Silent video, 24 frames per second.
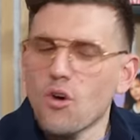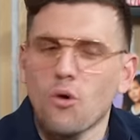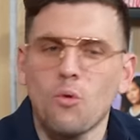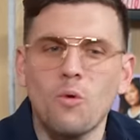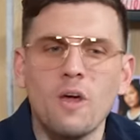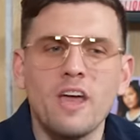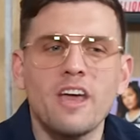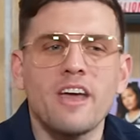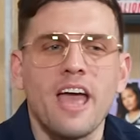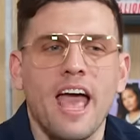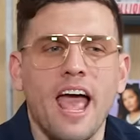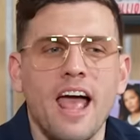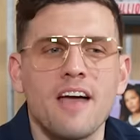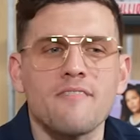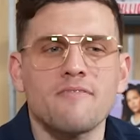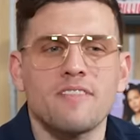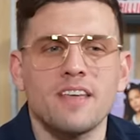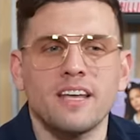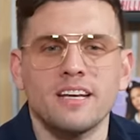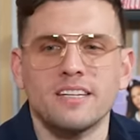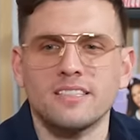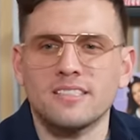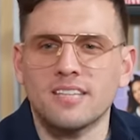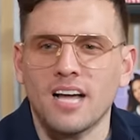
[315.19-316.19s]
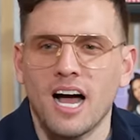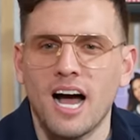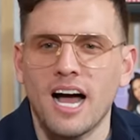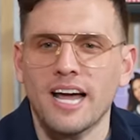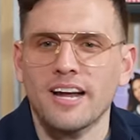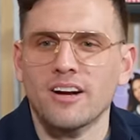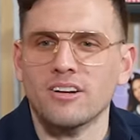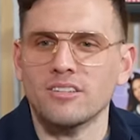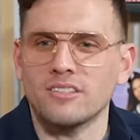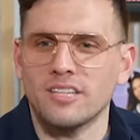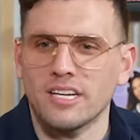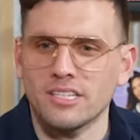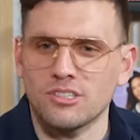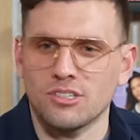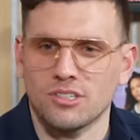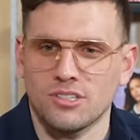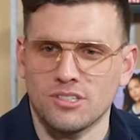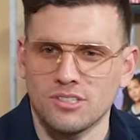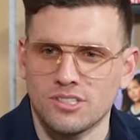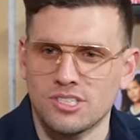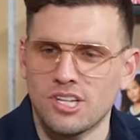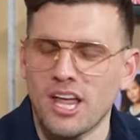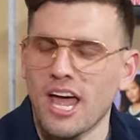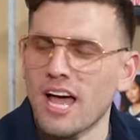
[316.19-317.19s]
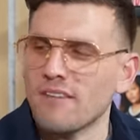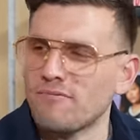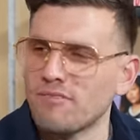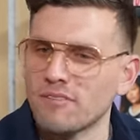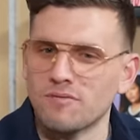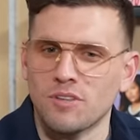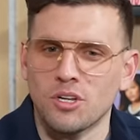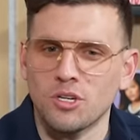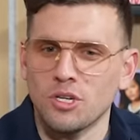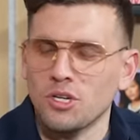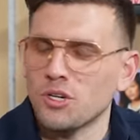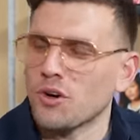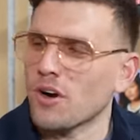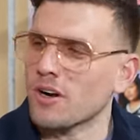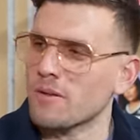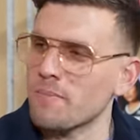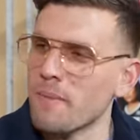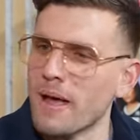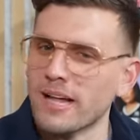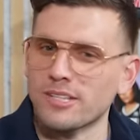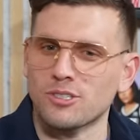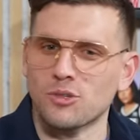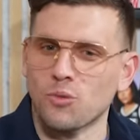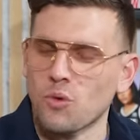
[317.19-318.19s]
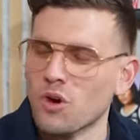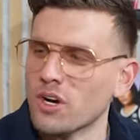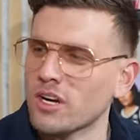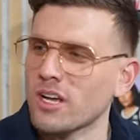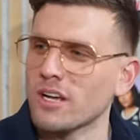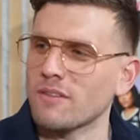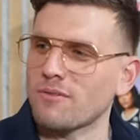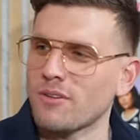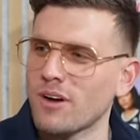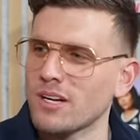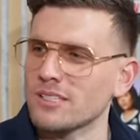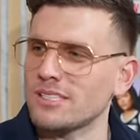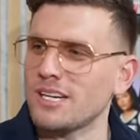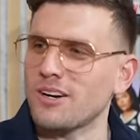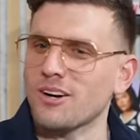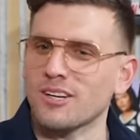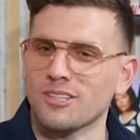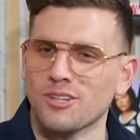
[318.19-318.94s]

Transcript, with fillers: We have the entire digital staff of the New York Mets working for us here